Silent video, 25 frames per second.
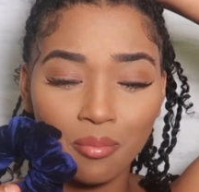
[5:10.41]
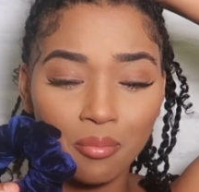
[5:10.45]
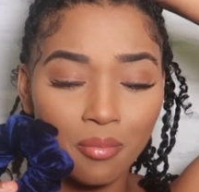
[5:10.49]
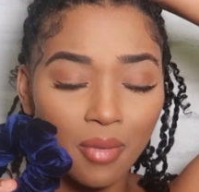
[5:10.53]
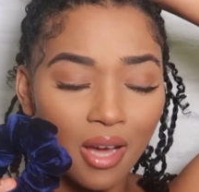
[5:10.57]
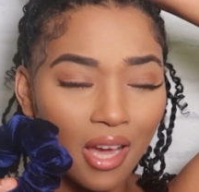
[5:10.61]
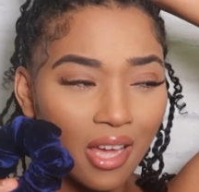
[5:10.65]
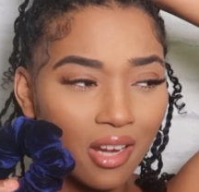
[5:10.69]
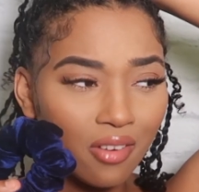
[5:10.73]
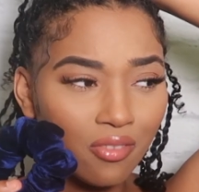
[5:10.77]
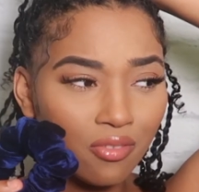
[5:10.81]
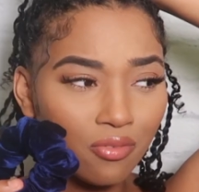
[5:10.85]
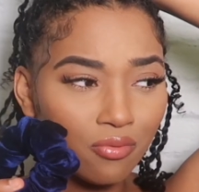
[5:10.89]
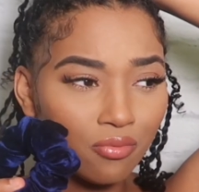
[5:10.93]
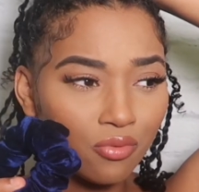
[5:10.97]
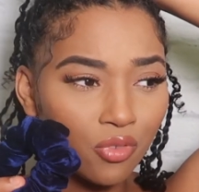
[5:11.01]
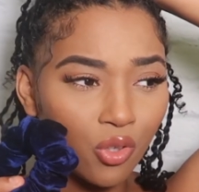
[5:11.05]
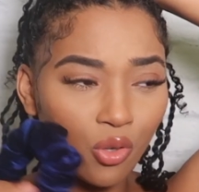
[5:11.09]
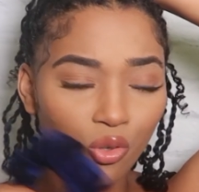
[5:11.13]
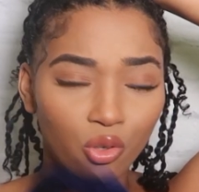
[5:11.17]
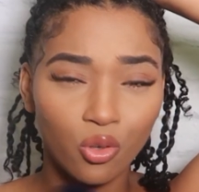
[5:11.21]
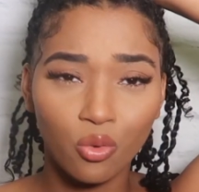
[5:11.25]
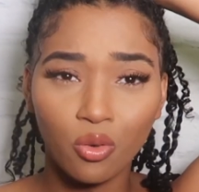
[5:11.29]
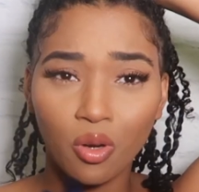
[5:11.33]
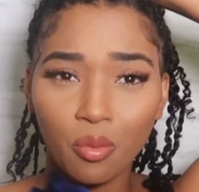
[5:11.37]
I
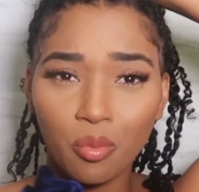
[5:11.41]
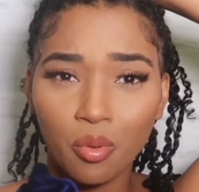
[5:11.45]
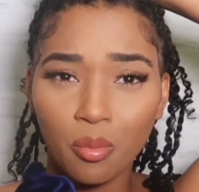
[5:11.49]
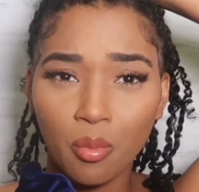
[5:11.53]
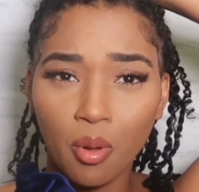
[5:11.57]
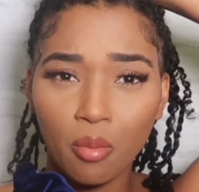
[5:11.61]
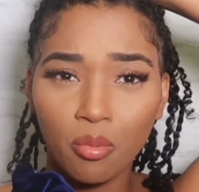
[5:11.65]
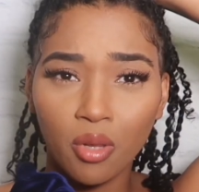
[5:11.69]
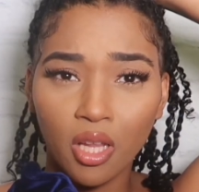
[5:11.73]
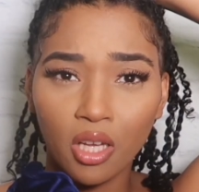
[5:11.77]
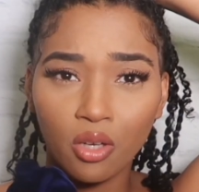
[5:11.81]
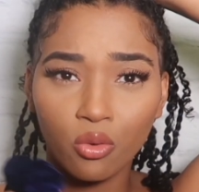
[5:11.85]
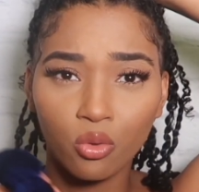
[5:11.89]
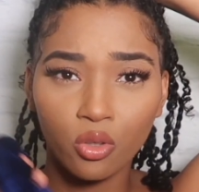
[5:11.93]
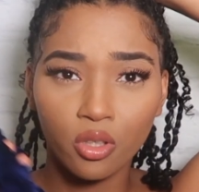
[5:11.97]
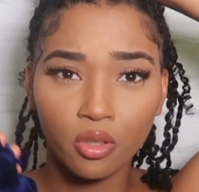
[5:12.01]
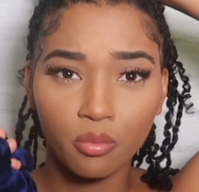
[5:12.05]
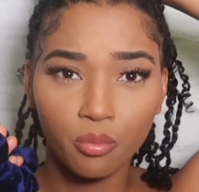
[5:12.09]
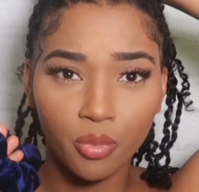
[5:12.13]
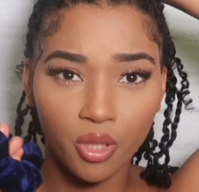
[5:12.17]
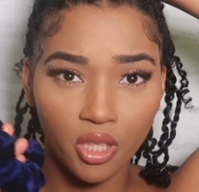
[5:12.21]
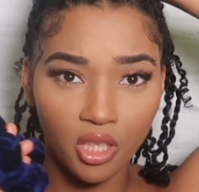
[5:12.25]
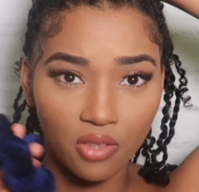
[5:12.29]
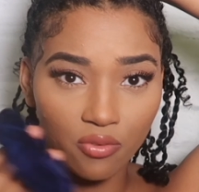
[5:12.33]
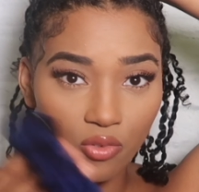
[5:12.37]
don't know where I put my black
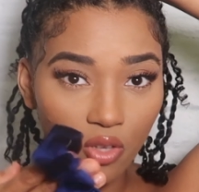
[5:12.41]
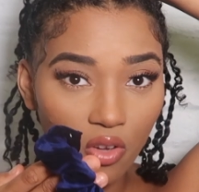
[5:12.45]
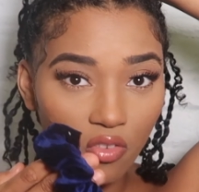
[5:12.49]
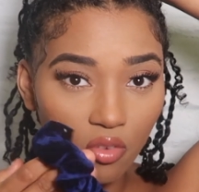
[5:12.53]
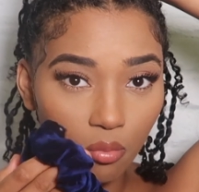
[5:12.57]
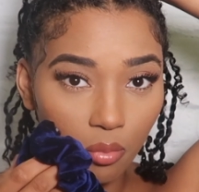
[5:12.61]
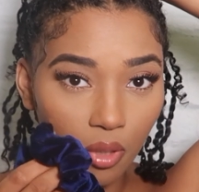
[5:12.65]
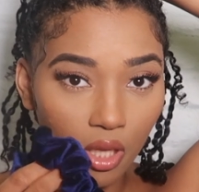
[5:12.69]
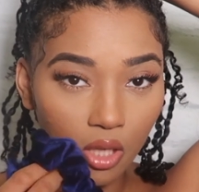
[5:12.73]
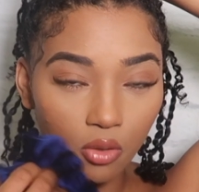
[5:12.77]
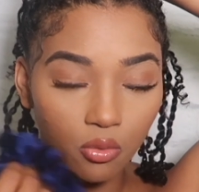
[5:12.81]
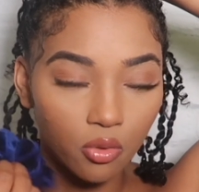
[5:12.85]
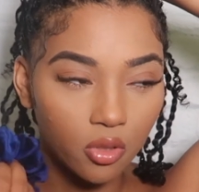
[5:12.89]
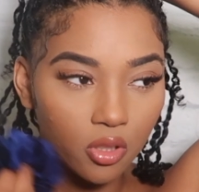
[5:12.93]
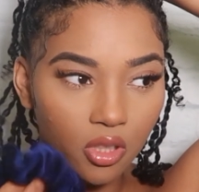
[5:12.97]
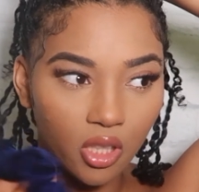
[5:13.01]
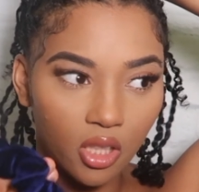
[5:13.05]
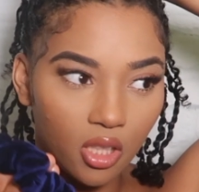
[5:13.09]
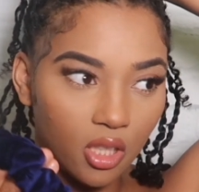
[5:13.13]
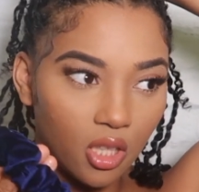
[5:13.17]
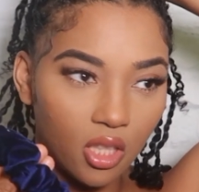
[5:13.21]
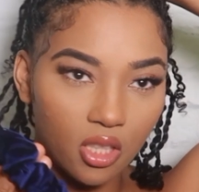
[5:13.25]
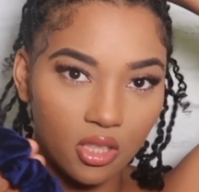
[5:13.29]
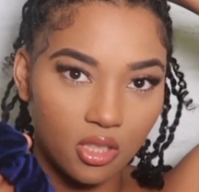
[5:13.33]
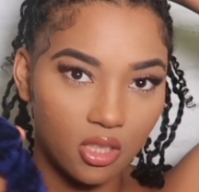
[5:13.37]
one, but if you have a black one,
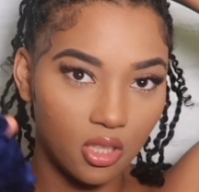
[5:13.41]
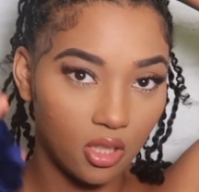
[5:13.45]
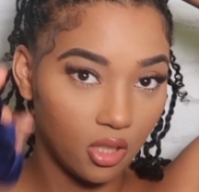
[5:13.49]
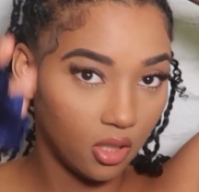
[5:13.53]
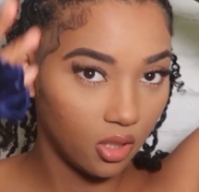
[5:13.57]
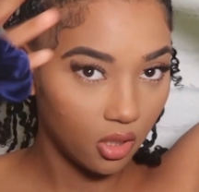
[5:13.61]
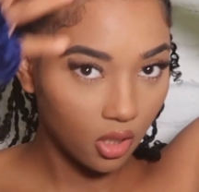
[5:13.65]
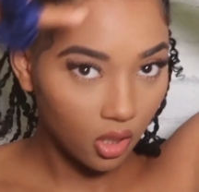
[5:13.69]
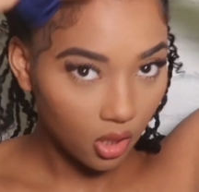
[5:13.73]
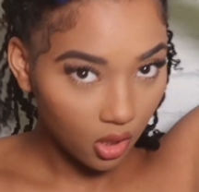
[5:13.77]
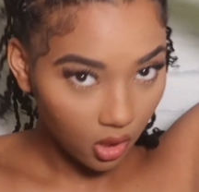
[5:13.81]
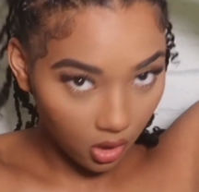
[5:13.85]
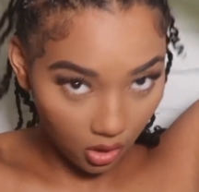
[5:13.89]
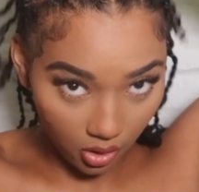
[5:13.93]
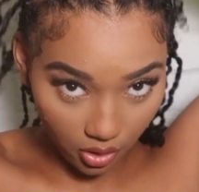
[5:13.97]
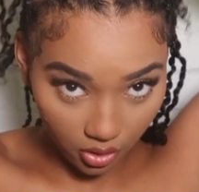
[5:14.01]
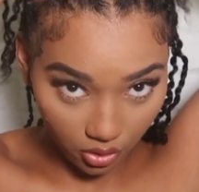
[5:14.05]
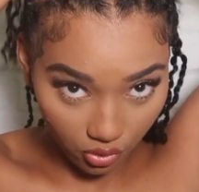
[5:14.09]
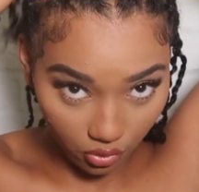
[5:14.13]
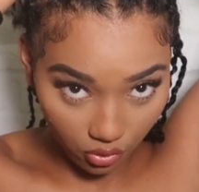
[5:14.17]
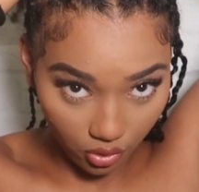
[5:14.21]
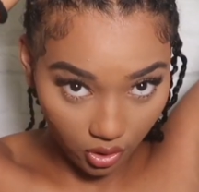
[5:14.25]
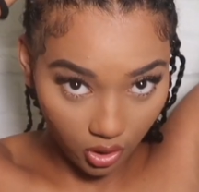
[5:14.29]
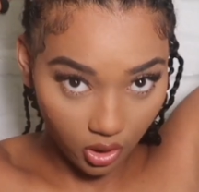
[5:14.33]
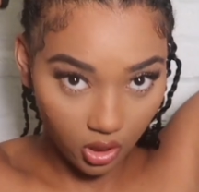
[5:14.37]
they can't see
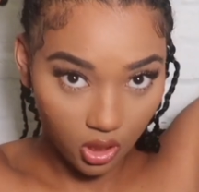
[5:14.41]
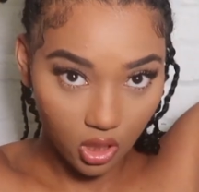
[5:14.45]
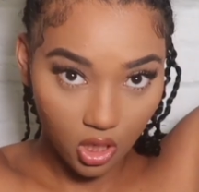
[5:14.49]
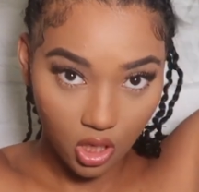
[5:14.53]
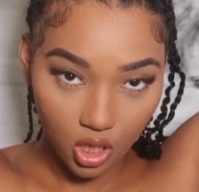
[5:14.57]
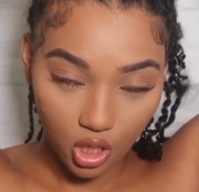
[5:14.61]
under it.